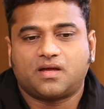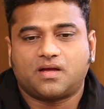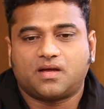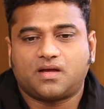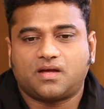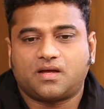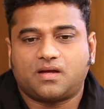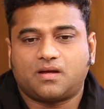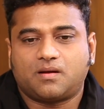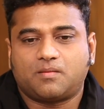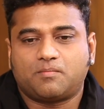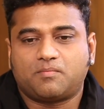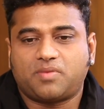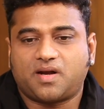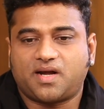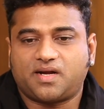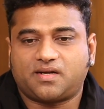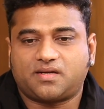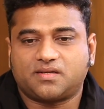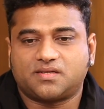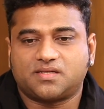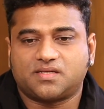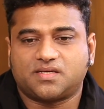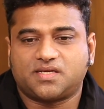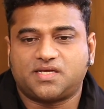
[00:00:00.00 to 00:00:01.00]

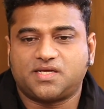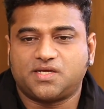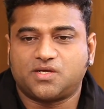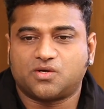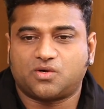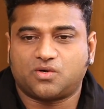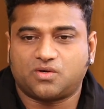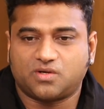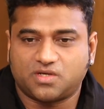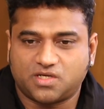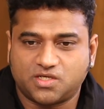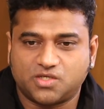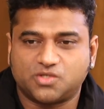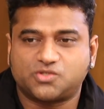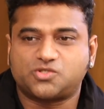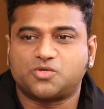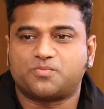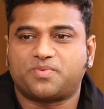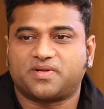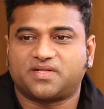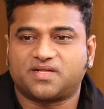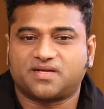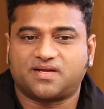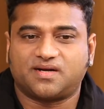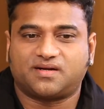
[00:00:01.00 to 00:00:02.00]
But he used to
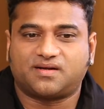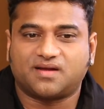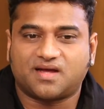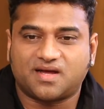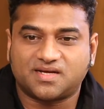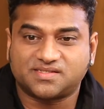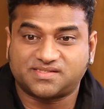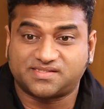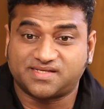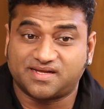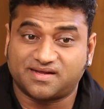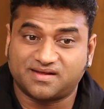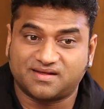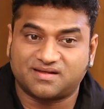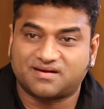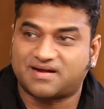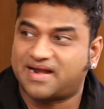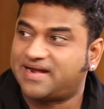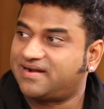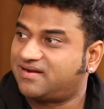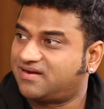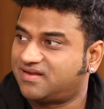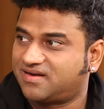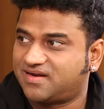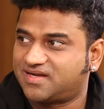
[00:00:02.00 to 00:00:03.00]
play the guitar, sing,
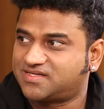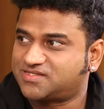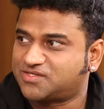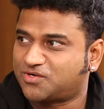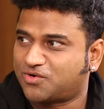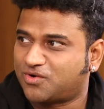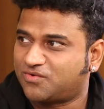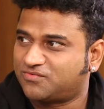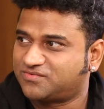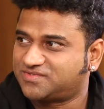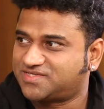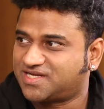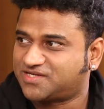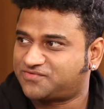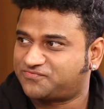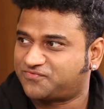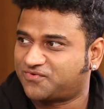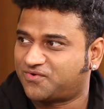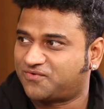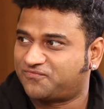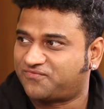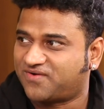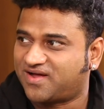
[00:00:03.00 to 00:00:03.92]
write lyrics and all just for